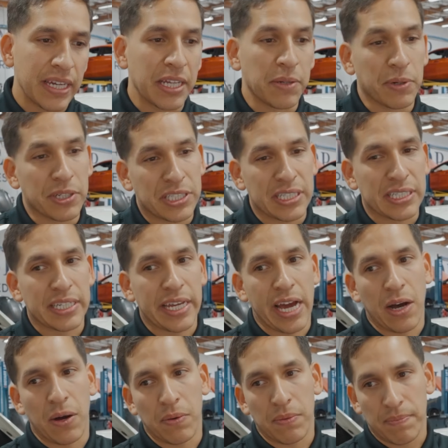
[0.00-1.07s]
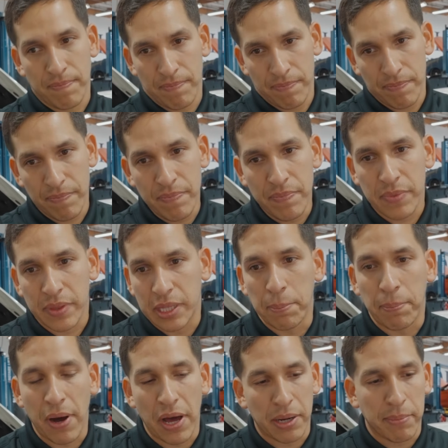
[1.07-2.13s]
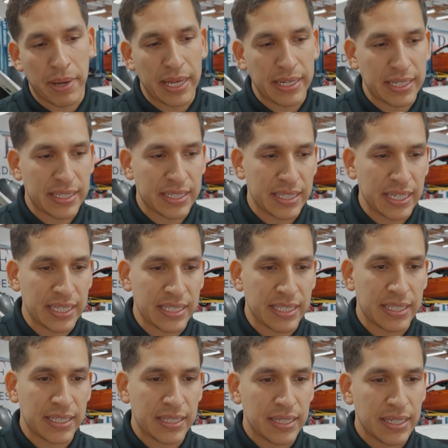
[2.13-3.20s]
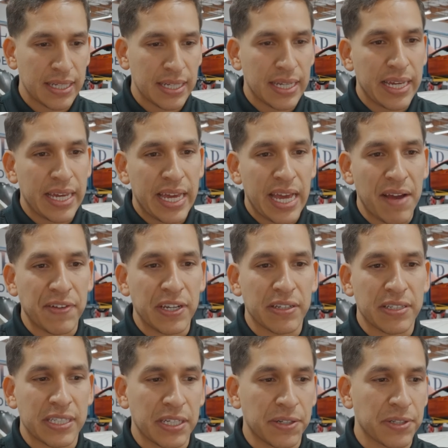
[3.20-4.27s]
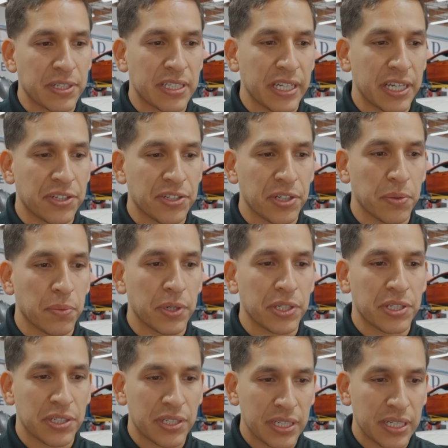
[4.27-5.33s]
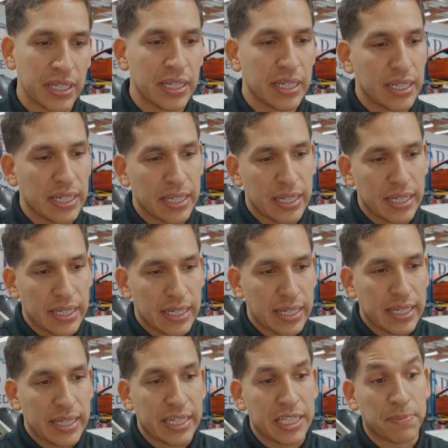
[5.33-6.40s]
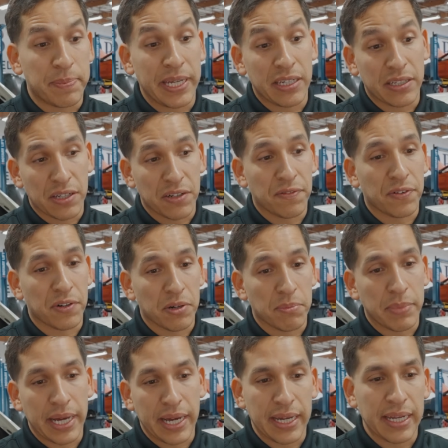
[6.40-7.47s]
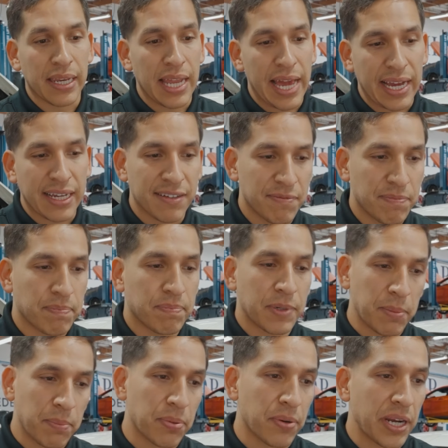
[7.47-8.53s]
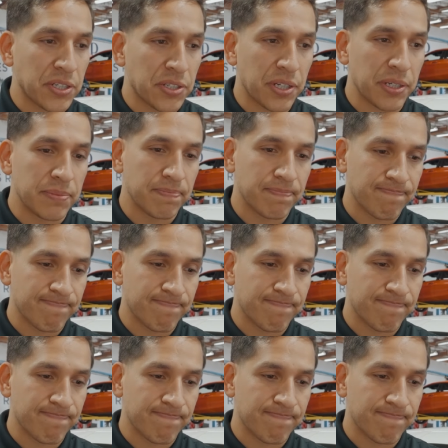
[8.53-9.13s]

in which is now the bottom end is having a serious issue, which is being confirmed by lack of compression.